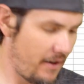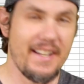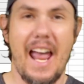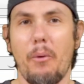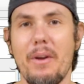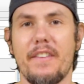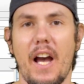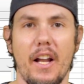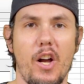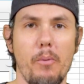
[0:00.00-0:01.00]
Now we've
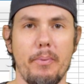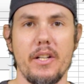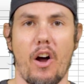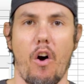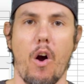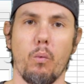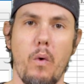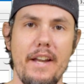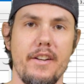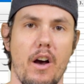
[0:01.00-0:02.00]
got open our
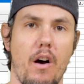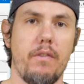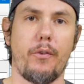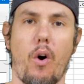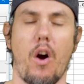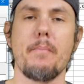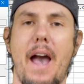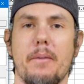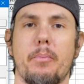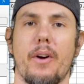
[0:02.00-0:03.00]
window for our
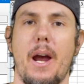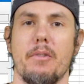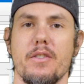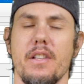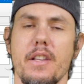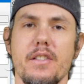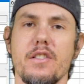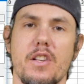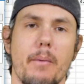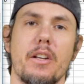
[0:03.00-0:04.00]
math parameters. And this
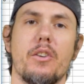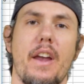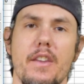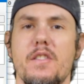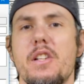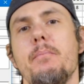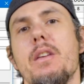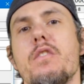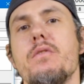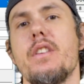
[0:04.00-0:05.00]
is something great. You've seen me
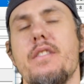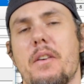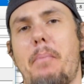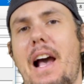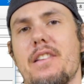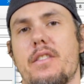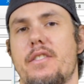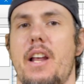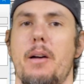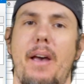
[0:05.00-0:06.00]
use these in the past to
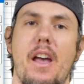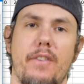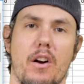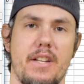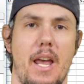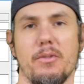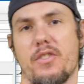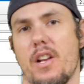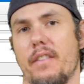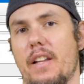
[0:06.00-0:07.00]
set up AFR tables,
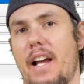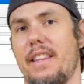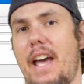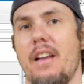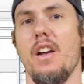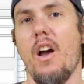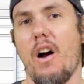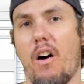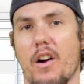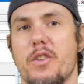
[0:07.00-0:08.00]
stuff like that,
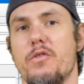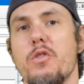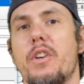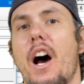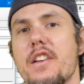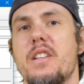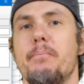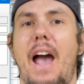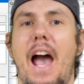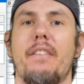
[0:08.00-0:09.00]
or to do custom
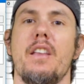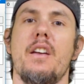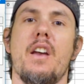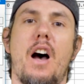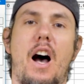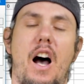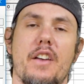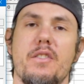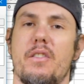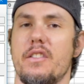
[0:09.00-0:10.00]
math. Uh,
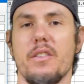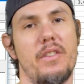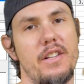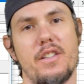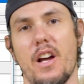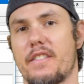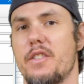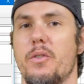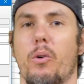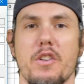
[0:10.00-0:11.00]
you can do this stuff to
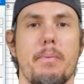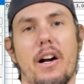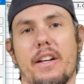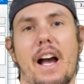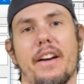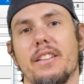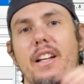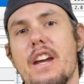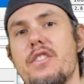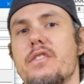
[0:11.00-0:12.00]
do horsepower
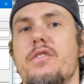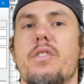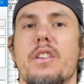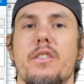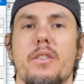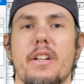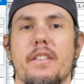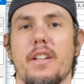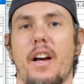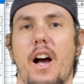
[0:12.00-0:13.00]
calculations. You can do
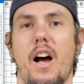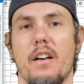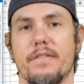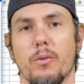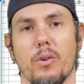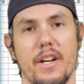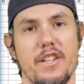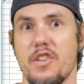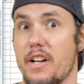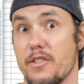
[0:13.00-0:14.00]
it uh, for
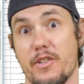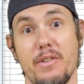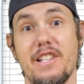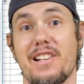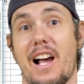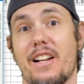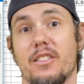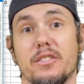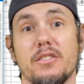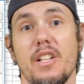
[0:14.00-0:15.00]
injector duty
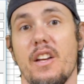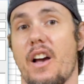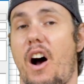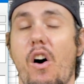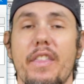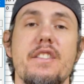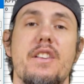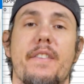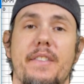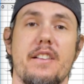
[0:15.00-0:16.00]
cycle, all these
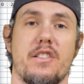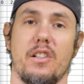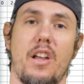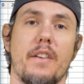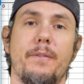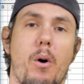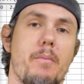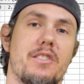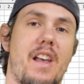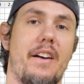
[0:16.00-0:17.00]
different things. There's a lot of
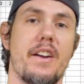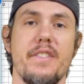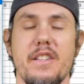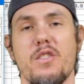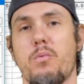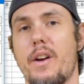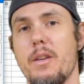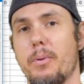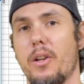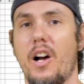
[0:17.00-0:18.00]
formulas out here, and this is where
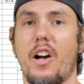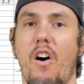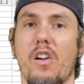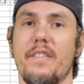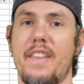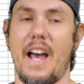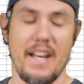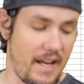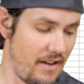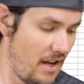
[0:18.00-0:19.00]
you plug all of that in.